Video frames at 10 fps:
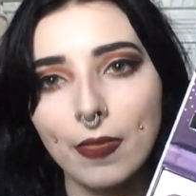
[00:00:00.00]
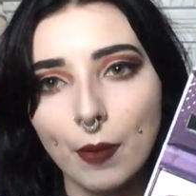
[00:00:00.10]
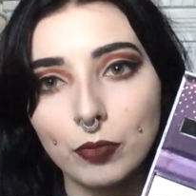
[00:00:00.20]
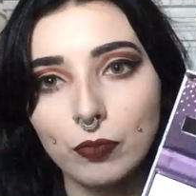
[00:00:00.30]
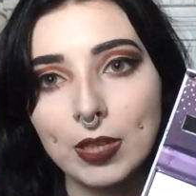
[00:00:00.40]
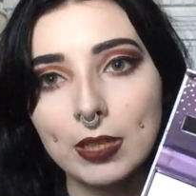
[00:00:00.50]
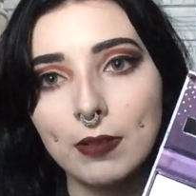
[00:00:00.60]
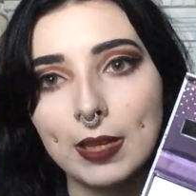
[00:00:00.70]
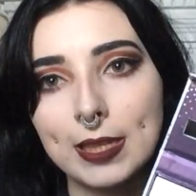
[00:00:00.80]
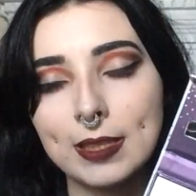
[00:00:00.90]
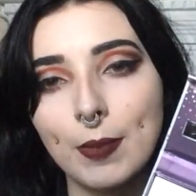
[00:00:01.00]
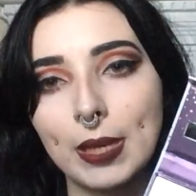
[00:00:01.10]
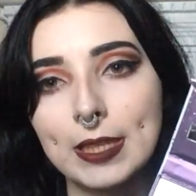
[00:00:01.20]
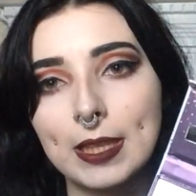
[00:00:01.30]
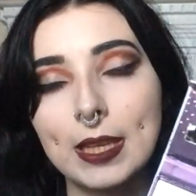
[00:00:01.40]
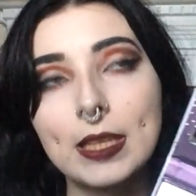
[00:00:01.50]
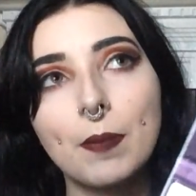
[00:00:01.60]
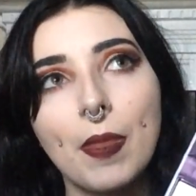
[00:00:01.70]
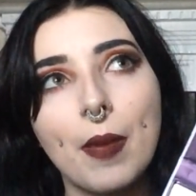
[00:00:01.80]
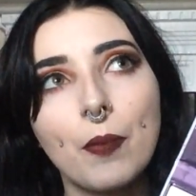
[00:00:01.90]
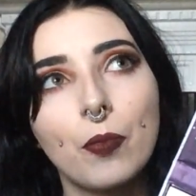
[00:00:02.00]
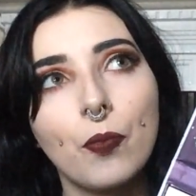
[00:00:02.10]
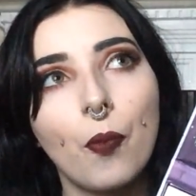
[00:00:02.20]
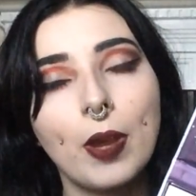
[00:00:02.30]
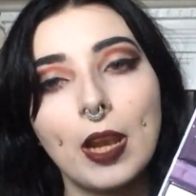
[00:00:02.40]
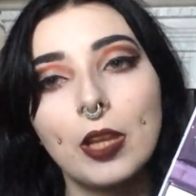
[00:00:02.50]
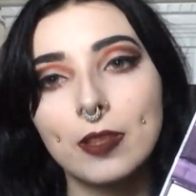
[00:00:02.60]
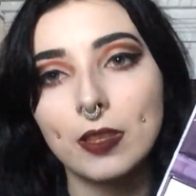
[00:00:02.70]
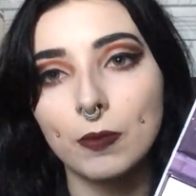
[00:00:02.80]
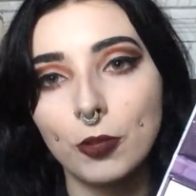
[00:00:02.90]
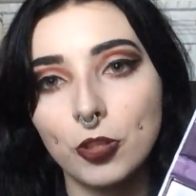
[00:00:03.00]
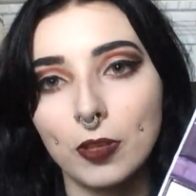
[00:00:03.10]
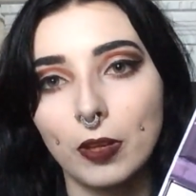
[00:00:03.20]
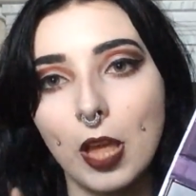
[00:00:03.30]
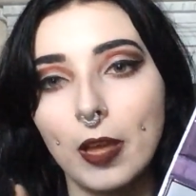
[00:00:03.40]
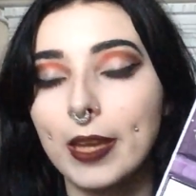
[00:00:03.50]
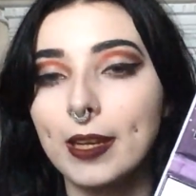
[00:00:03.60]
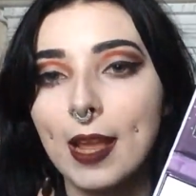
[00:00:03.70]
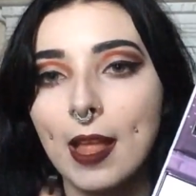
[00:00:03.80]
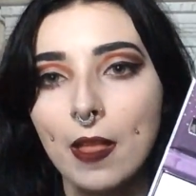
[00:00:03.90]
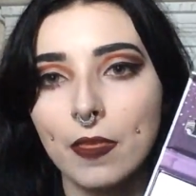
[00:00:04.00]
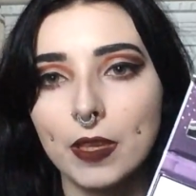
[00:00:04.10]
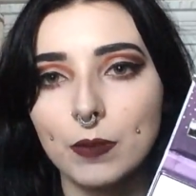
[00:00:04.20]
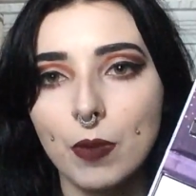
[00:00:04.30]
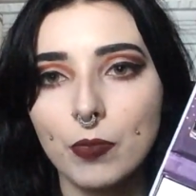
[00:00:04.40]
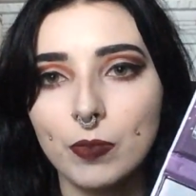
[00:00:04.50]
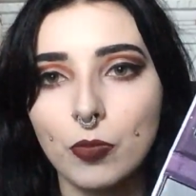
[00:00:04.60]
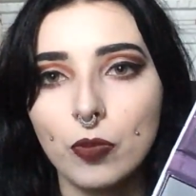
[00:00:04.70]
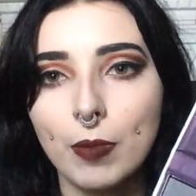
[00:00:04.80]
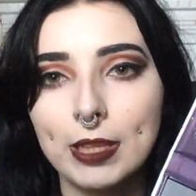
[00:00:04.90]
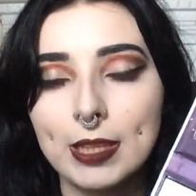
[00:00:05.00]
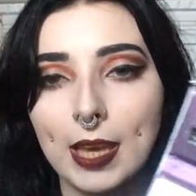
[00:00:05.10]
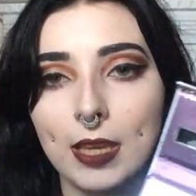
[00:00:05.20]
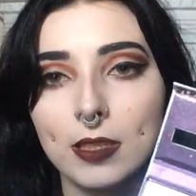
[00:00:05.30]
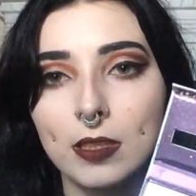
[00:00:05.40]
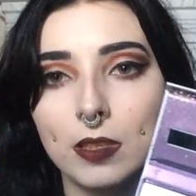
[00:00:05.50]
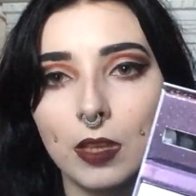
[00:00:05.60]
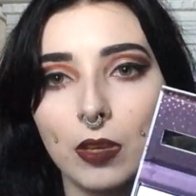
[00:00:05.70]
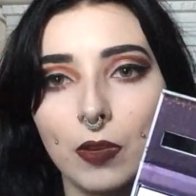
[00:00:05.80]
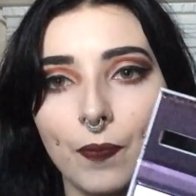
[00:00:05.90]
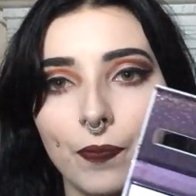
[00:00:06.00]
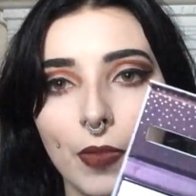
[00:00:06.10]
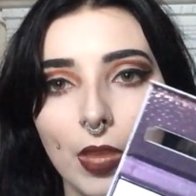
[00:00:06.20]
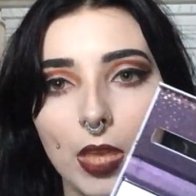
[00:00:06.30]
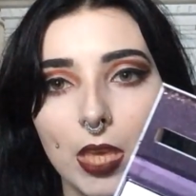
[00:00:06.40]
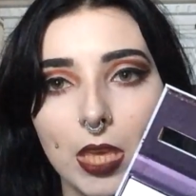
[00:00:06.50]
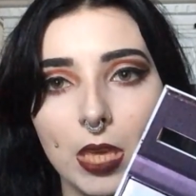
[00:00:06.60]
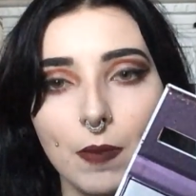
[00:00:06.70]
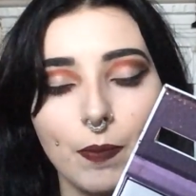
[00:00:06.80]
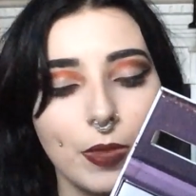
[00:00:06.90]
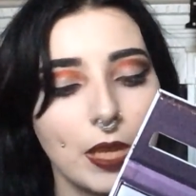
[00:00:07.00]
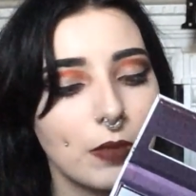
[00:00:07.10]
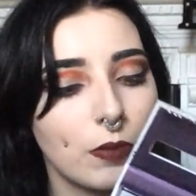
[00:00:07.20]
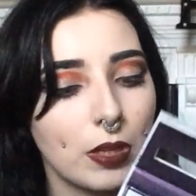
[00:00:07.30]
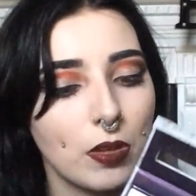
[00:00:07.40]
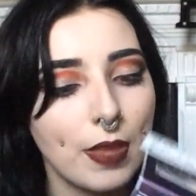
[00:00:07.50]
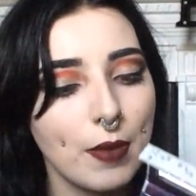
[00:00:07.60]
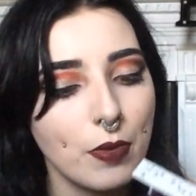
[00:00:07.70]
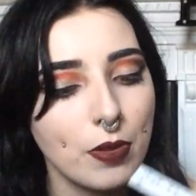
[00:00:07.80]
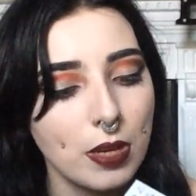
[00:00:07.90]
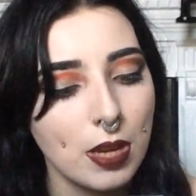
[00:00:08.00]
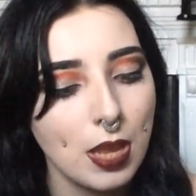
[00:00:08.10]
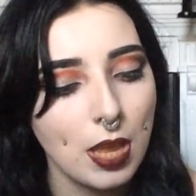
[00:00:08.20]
That was really, really similar to this, but then when I looked at the swatches online, this one was more my taste, so that's why I got that one.